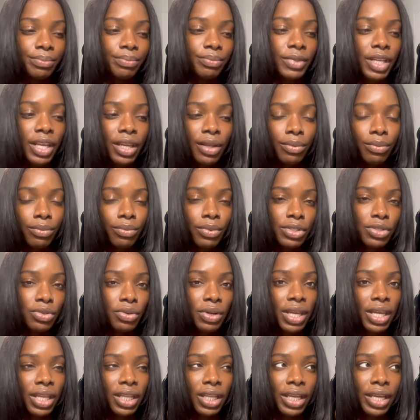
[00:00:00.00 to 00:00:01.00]
And once you
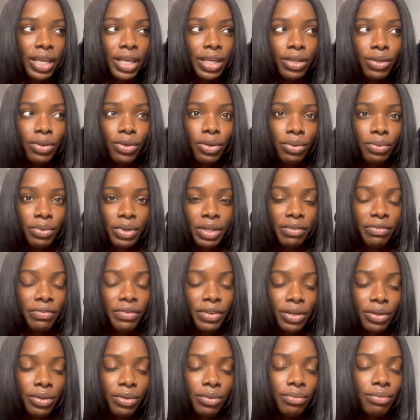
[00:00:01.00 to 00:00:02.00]
get lit, you don't really
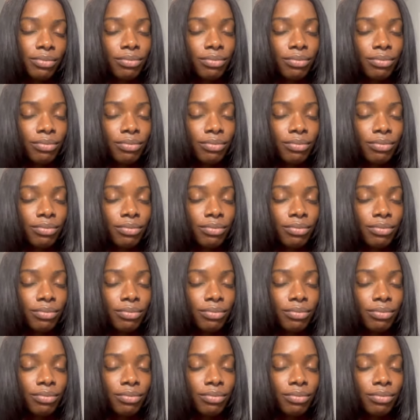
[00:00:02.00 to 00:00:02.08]
feel